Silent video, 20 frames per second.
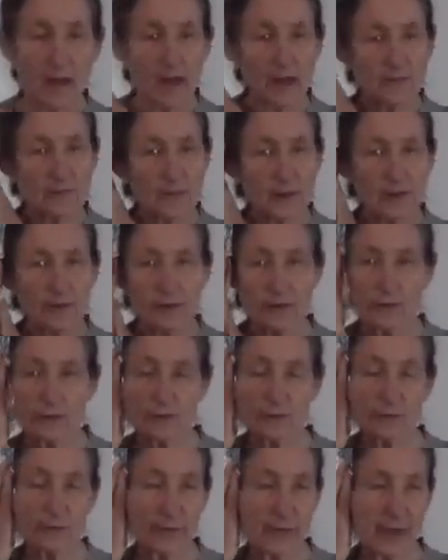And then you
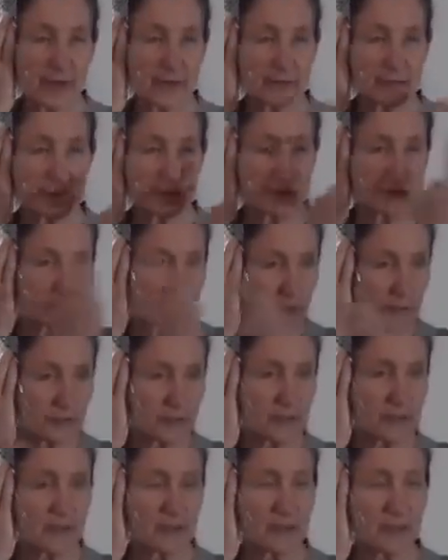could bandage it
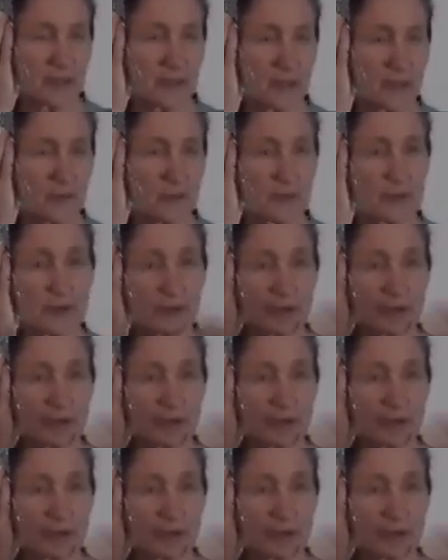on the ear, or